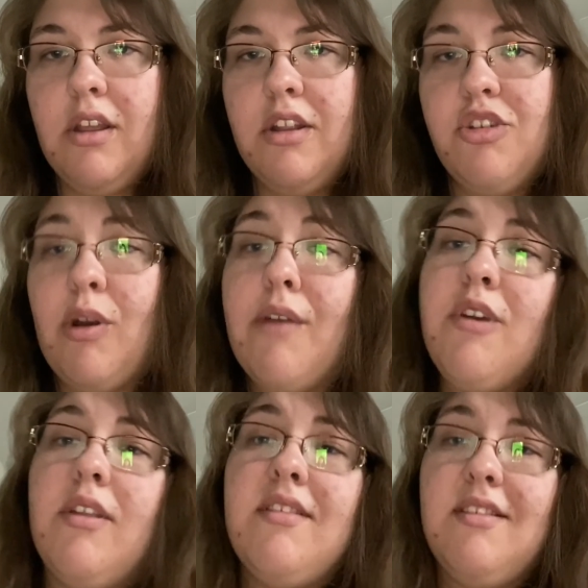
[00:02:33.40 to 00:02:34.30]
Do I
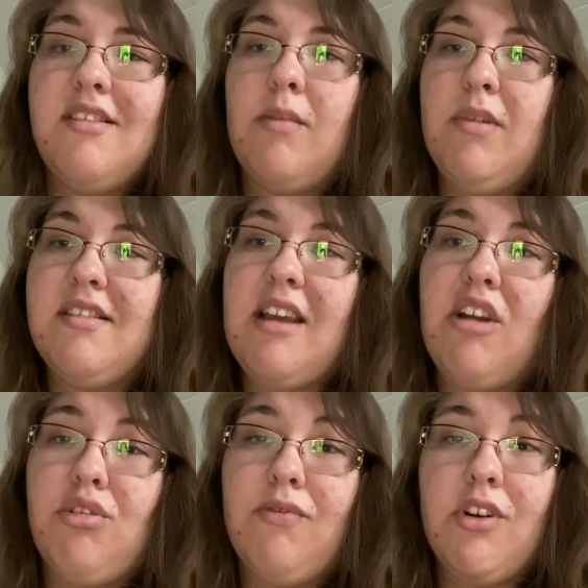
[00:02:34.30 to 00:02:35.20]
feel this assignment is
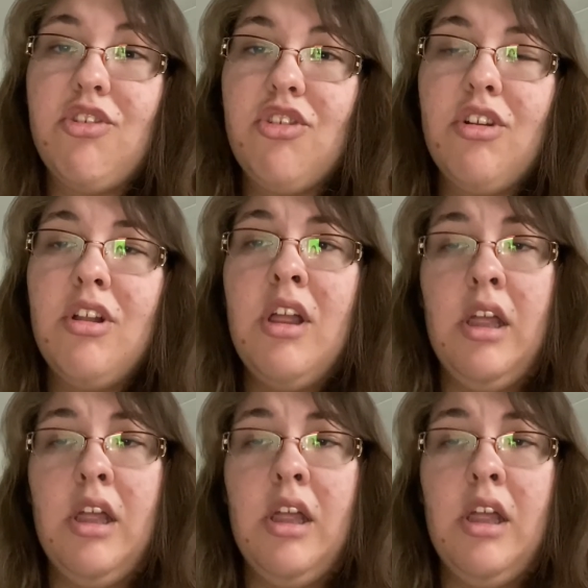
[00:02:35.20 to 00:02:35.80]
controversial?